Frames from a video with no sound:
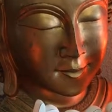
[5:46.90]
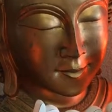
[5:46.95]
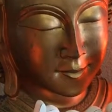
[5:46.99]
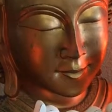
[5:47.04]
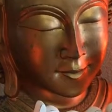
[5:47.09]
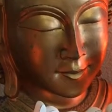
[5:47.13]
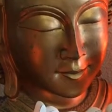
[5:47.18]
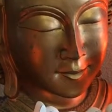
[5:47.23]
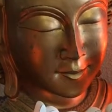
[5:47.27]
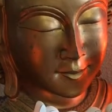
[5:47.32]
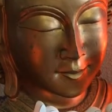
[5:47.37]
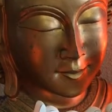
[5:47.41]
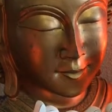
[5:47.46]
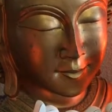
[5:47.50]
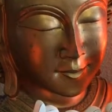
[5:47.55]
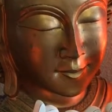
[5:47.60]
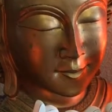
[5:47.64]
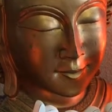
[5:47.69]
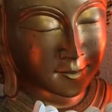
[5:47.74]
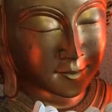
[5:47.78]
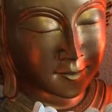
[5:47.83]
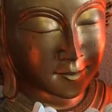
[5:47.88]

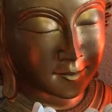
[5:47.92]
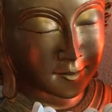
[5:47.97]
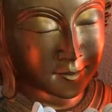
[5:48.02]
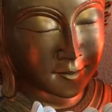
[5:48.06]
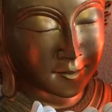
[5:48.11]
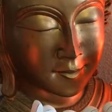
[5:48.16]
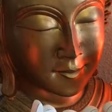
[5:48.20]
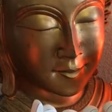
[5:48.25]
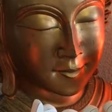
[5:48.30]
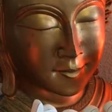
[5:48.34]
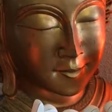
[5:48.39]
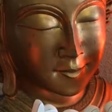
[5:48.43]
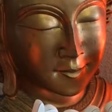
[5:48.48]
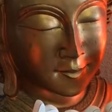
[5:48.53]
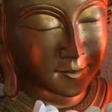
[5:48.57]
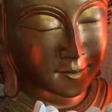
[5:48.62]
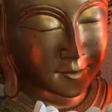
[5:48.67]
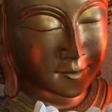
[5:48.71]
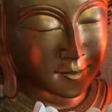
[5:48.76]
[no speech]